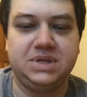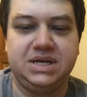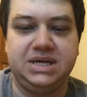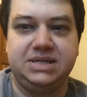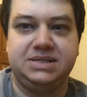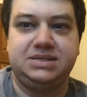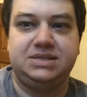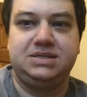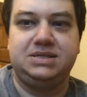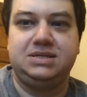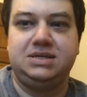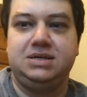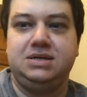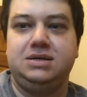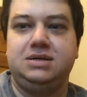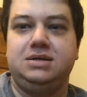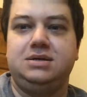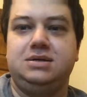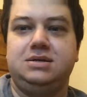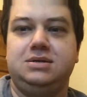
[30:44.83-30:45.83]
It's
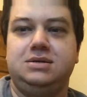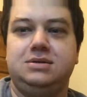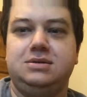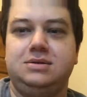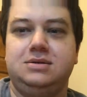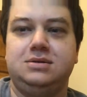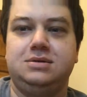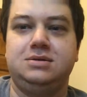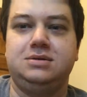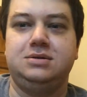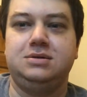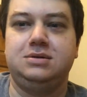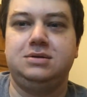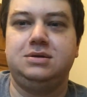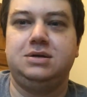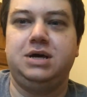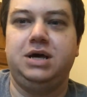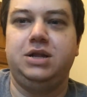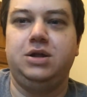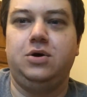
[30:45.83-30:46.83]

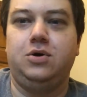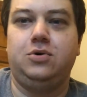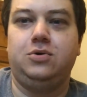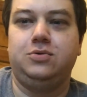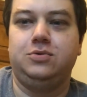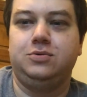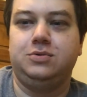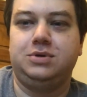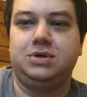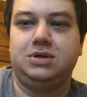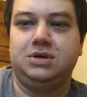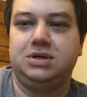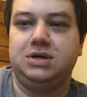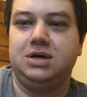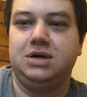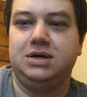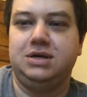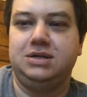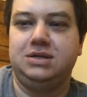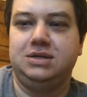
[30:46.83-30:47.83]
an old
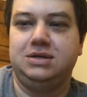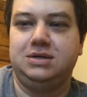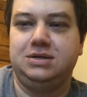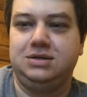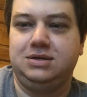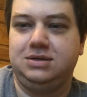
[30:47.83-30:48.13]
gun,